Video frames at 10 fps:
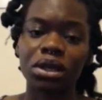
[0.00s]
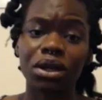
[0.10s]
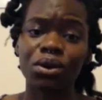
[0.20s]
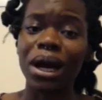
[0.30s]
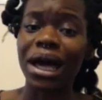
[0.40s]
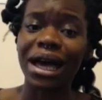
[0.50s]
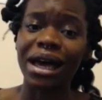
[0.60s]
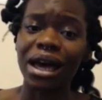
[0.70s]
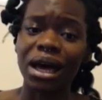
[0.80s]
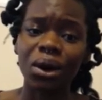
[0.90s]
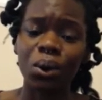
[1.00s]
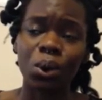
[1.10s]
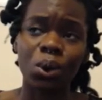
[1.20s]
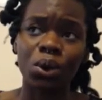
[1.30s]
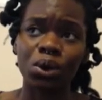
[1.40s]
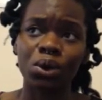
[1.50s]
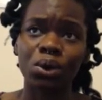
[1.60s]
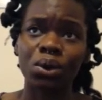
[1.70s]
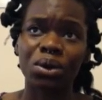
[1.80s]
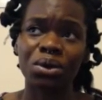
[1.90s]
your hair, or
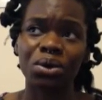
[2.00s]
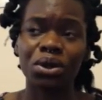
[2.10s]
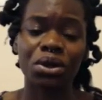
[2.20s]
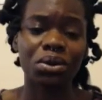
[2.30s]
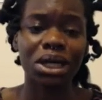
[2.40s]
you're, you don't take